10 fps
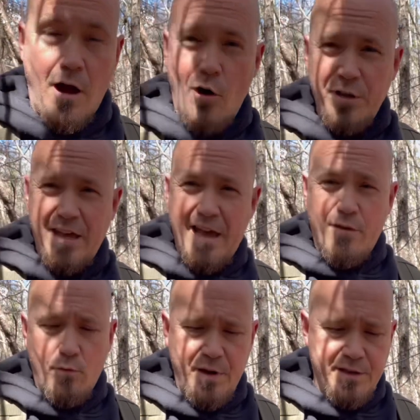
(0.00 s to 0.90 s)

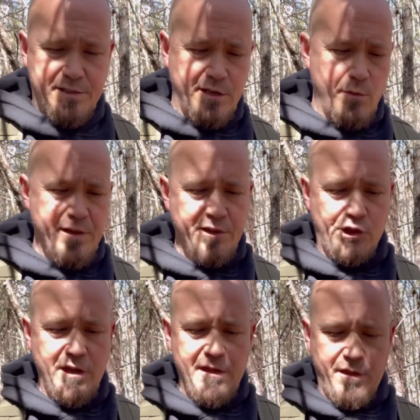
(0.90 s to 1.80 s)
Altogether, when it's, you know, in the
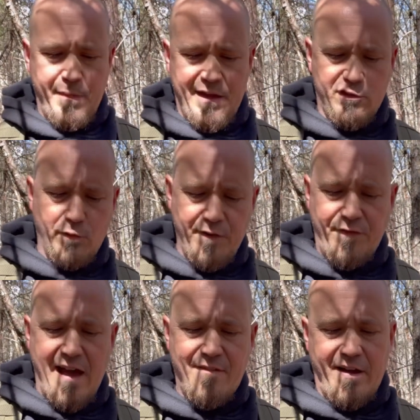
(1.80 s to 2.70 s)
sheath, you're about
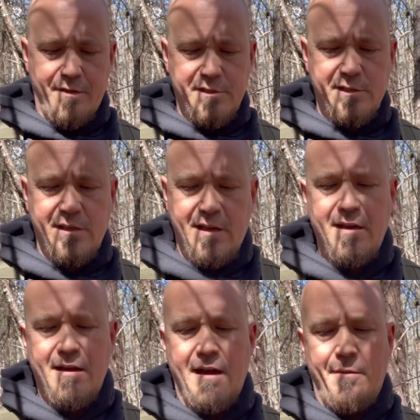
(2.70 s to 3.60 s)
25 ounces,
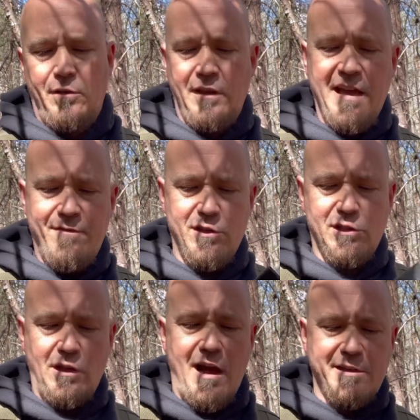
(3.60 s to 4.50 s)
I believe.
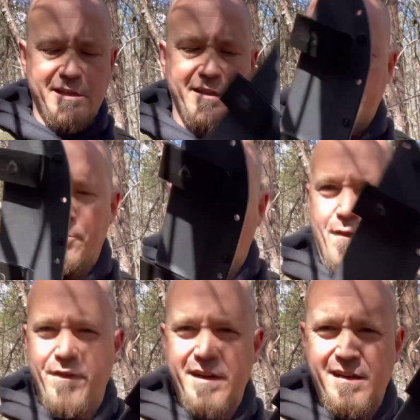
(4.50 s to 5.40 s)
Just locks in there
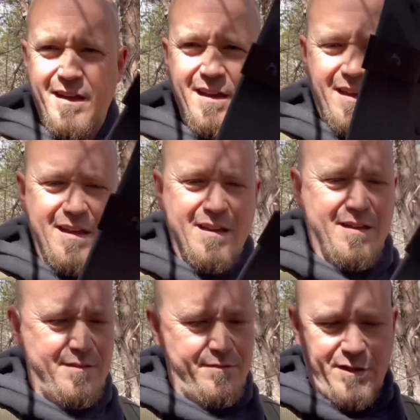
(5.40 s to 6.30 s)
perfect.
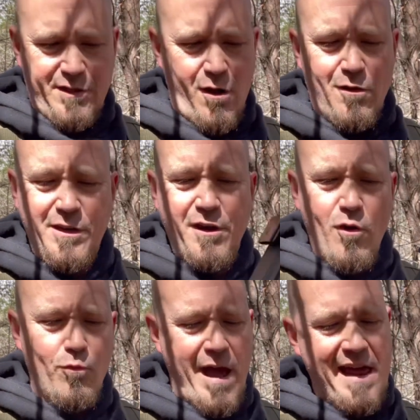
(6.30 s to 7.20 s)
Just hardly no
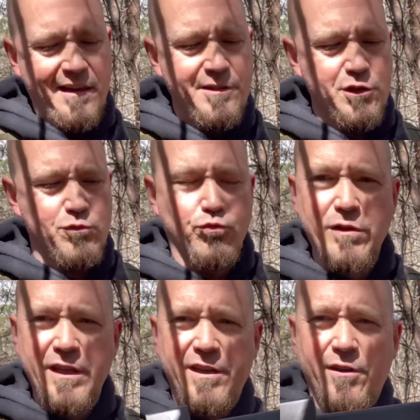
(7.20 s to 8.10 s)
rattling. Just
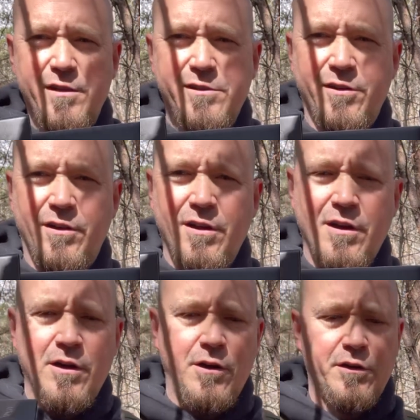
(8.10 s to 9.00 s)
really good. It's going to
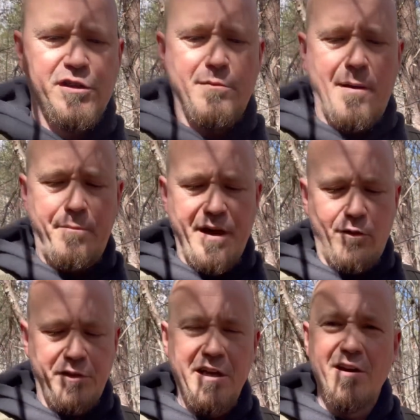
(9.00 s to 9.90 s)
hook to my
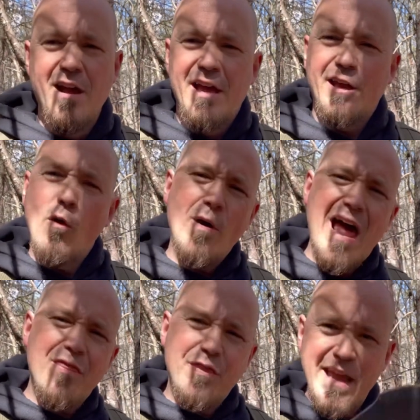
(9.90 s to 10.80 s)
belt here. You know, when
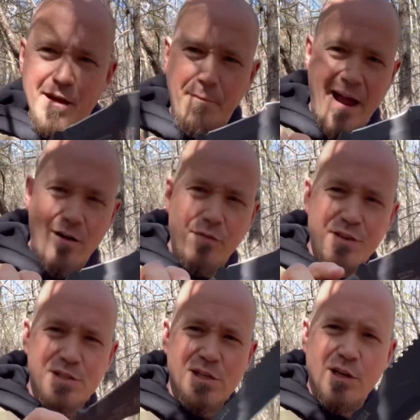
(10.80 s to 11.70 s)
I think about
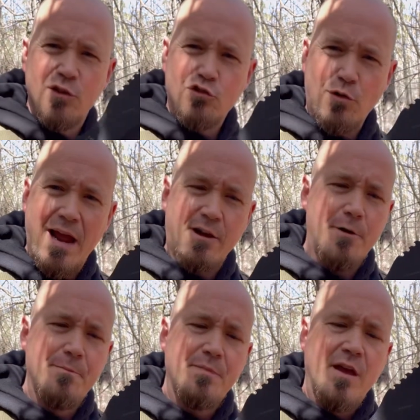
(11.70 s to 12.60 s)
this
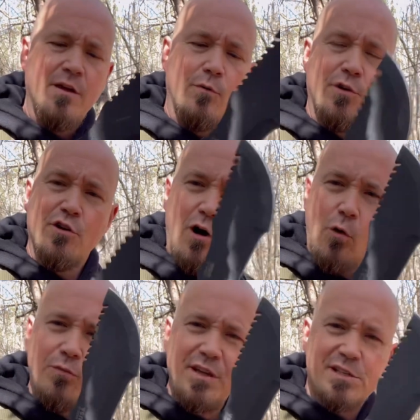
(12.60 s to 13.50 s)
tracker, when you're
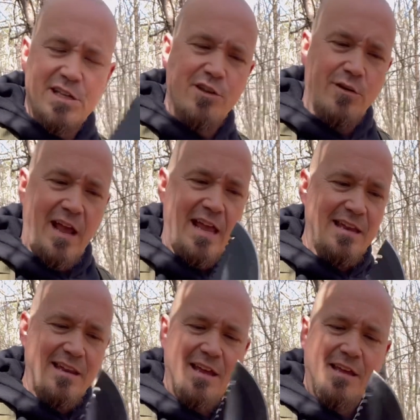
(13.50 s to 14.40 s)
holding this in your
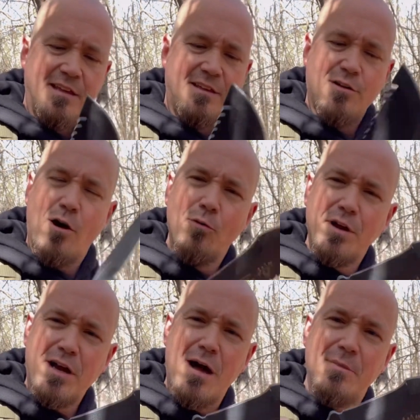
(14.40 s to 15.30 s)
hand, you're holding a
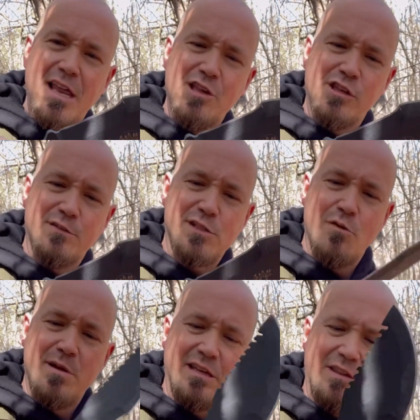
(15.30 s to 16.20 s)
combination of so
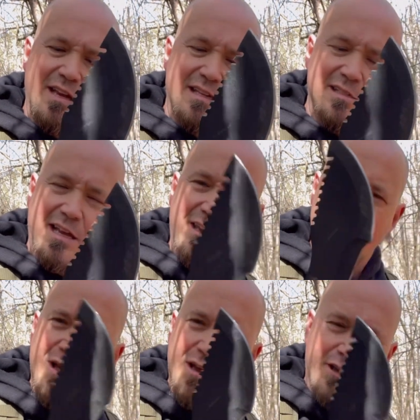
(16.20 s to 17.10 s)
many things. Like you're
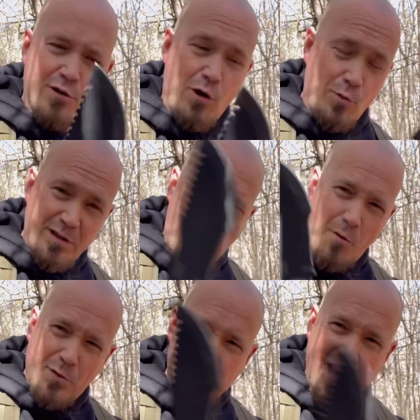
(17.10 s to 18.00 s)
you're holding
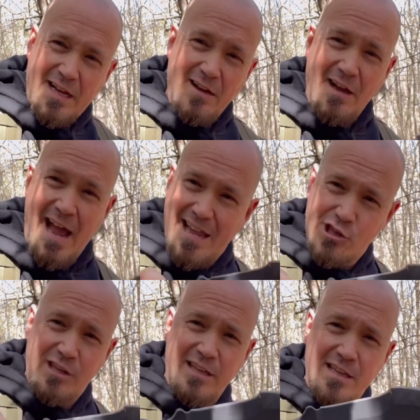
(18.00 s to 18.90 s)
almost like a
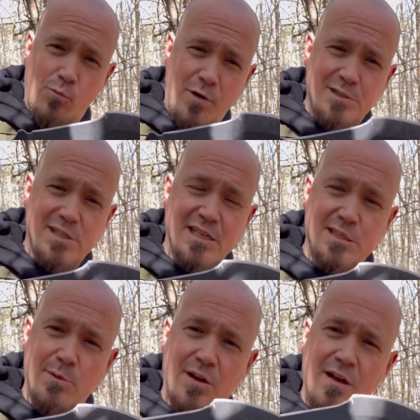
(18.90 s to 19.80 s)
hatchet in one sense,
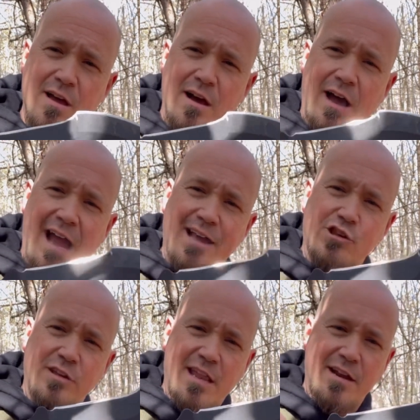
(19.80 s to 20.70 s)
but a, a
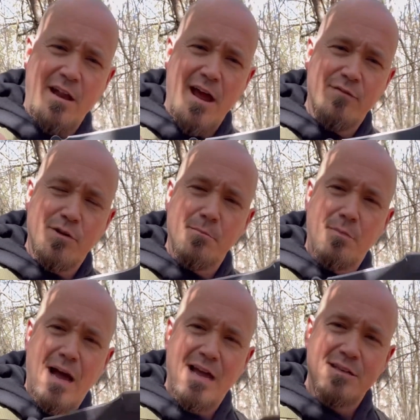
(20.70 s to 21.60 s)
hatchet and a knife
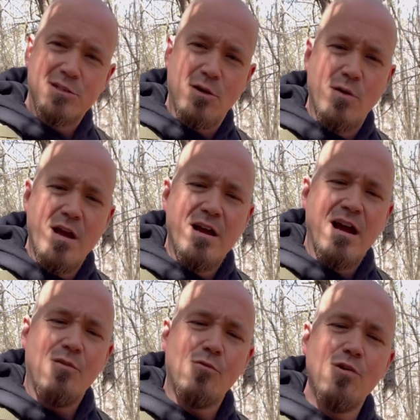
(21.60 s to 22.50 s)
combined. So
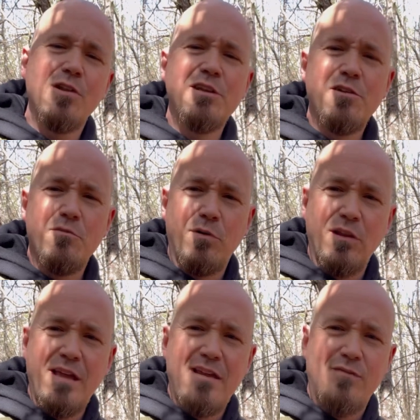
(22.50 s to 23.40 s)
I really do
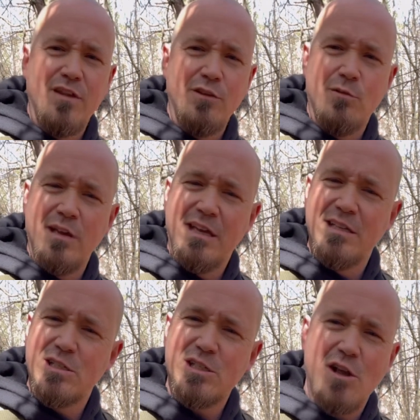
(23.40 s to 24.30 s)
believe that you can
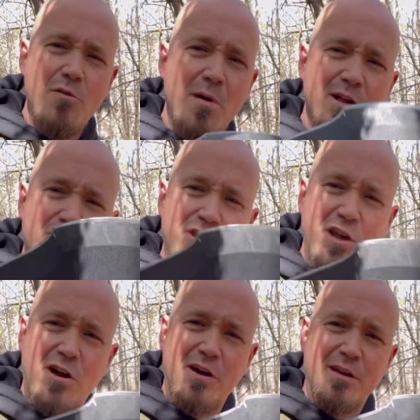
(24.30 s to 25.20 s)
get so much
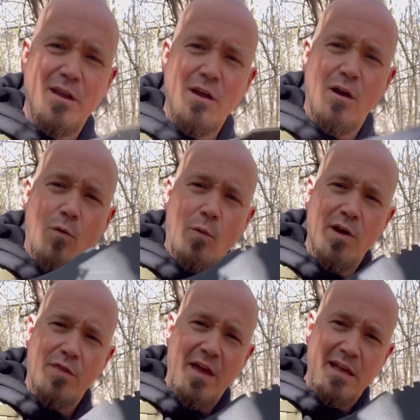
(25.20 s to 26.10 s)
done
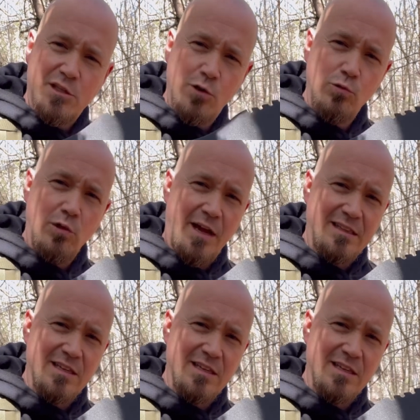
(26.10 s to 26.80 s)
with a tool like